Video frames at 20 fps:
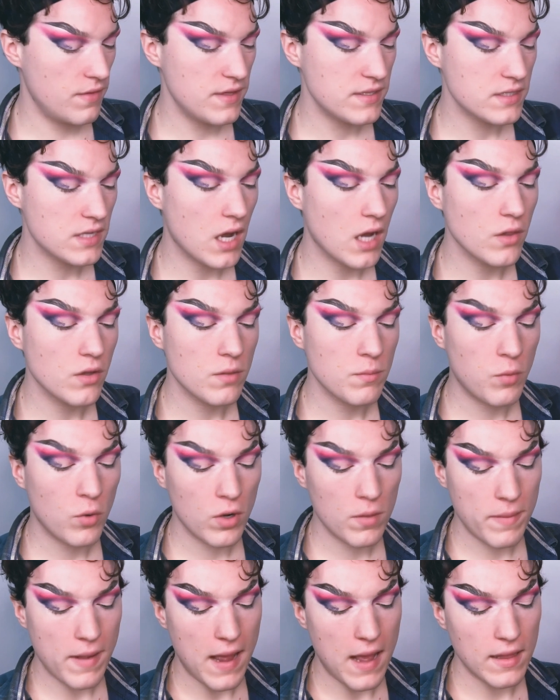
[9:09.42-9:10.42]
color
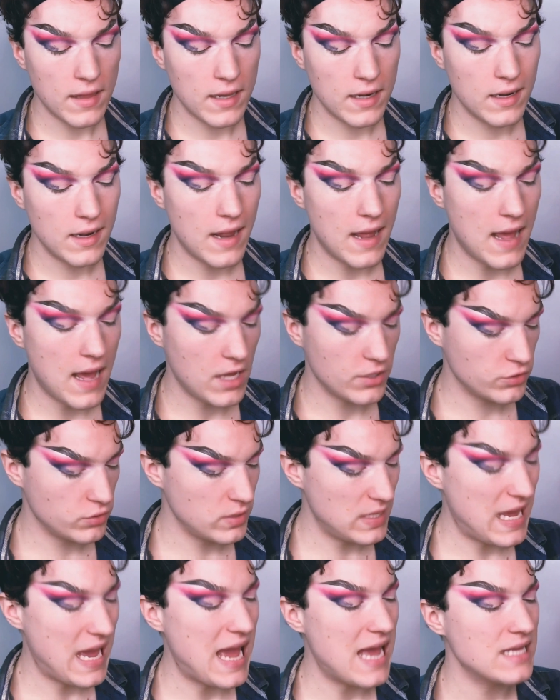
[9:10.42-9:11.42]
board palette
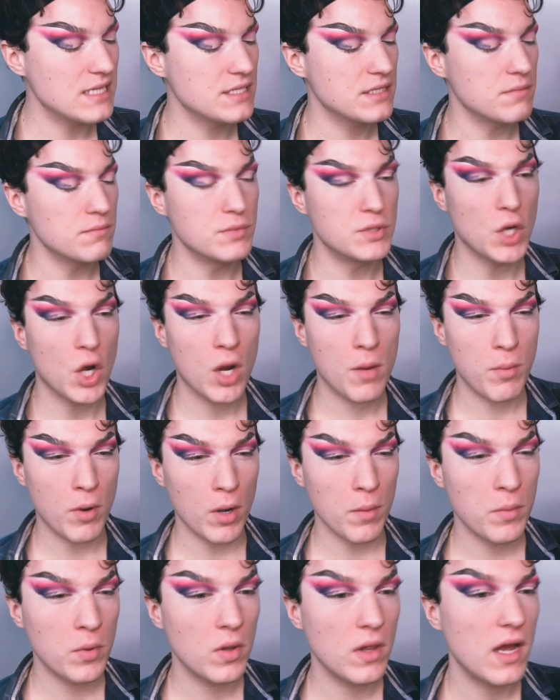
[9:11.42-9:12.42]
actually has some dark
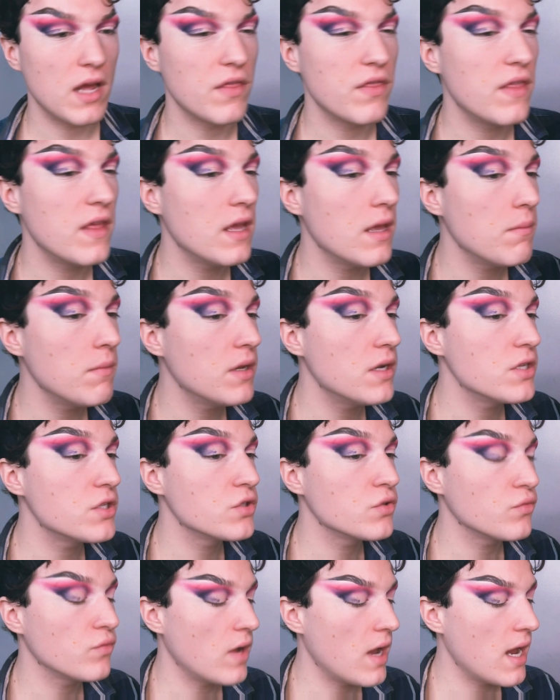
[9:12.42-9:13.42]
purple. I think I'm gonna
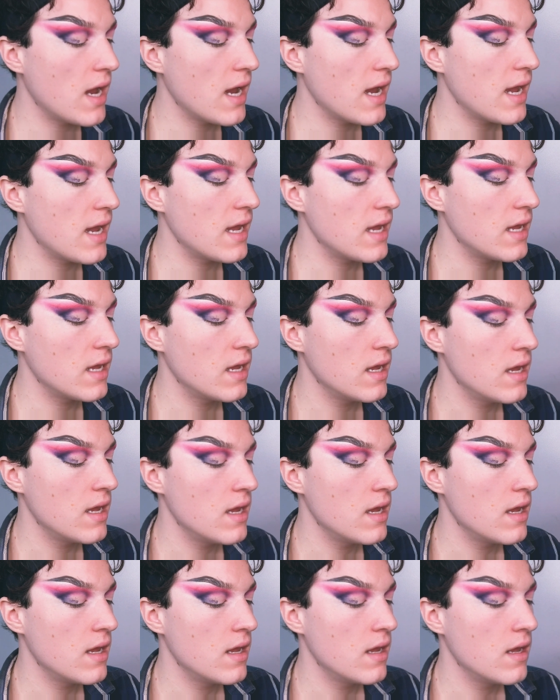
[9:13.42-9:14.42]
try,
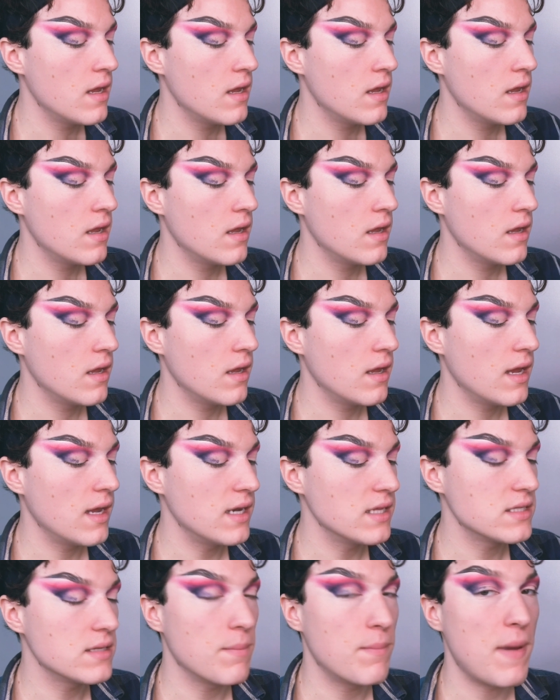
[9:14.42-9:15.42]

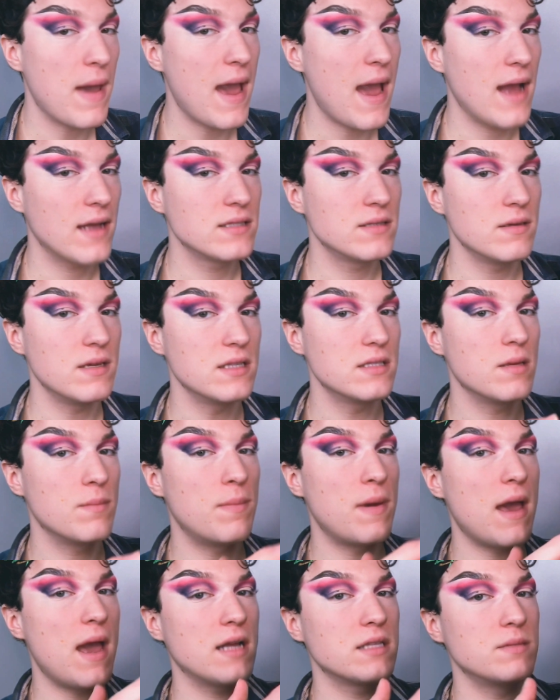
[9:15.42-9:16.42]
and it's a packed
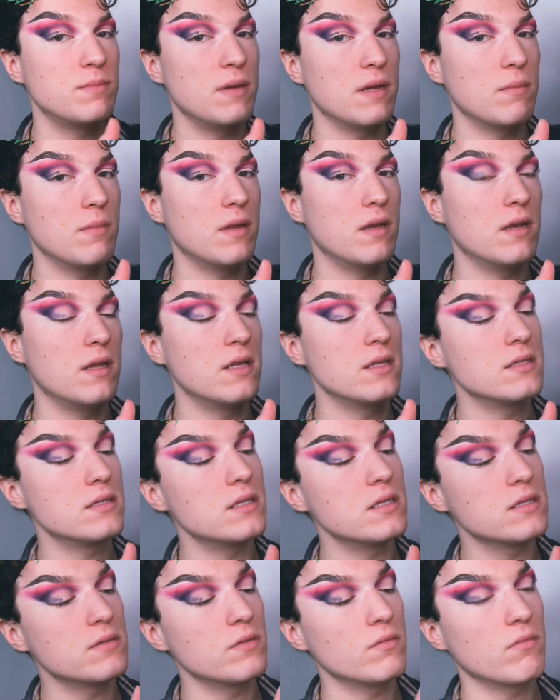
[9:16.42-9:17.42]
pigment. It's
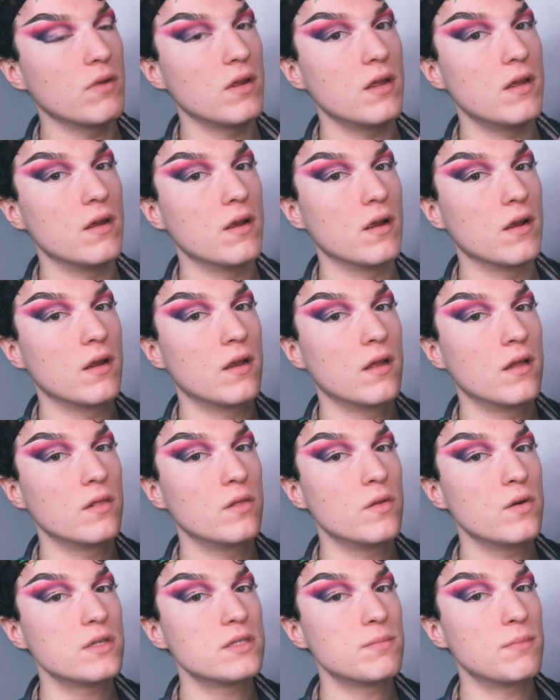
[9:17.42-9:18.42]
this one right here.
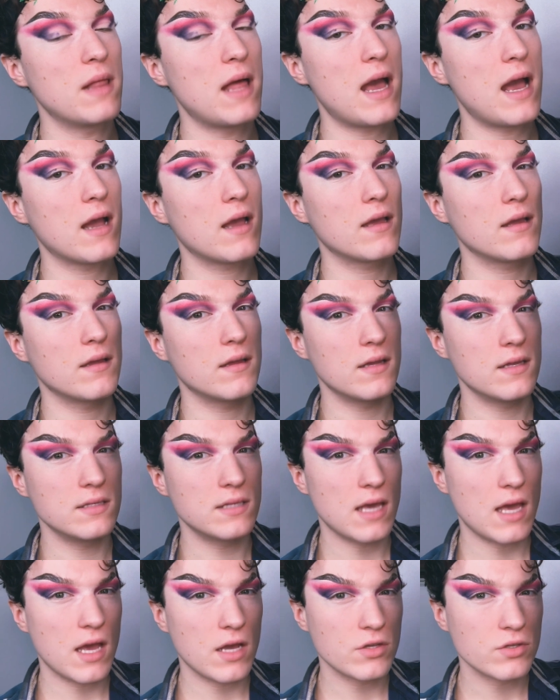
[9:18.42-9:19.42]
Looks black.
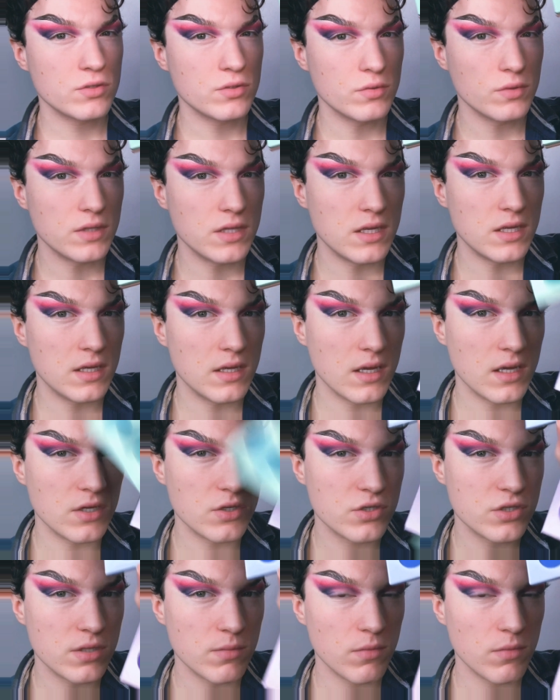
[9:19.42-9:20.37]
It's actually it's